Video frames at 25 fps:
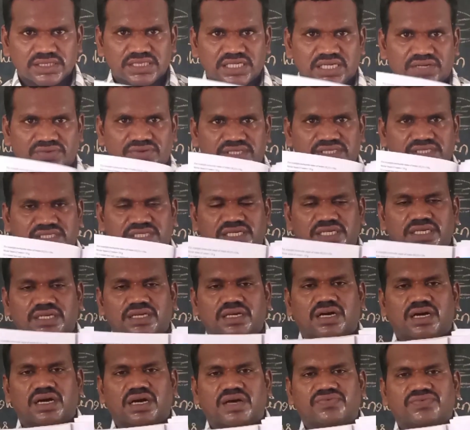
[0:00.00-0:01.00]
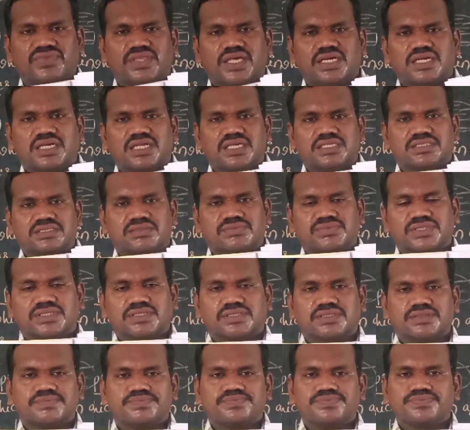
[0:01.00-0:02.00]
70 of the textbook.
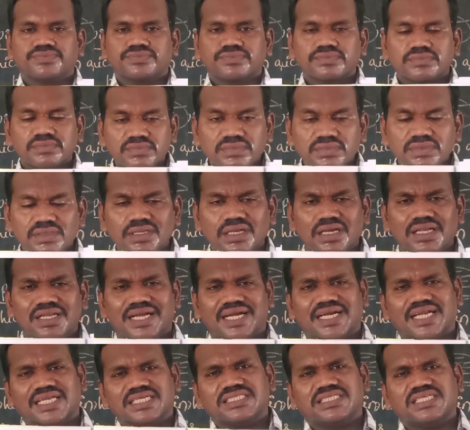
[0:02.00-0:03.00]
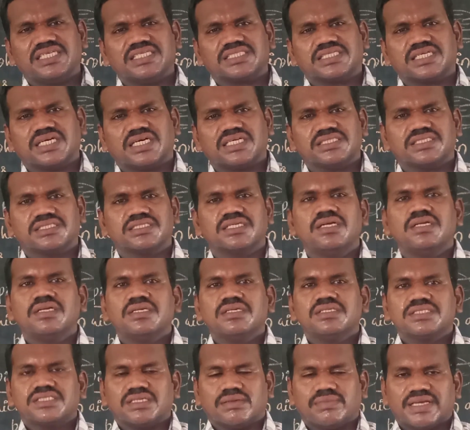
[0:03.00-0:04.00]
Let us
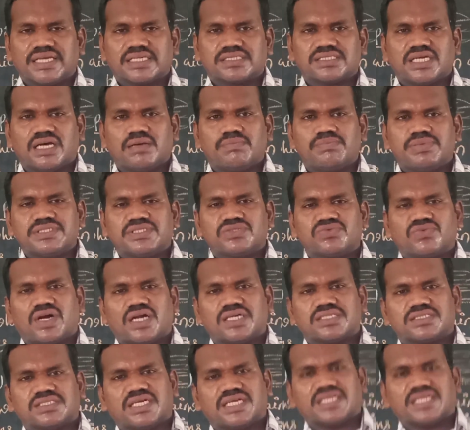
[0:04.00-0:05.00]
discuss some examples what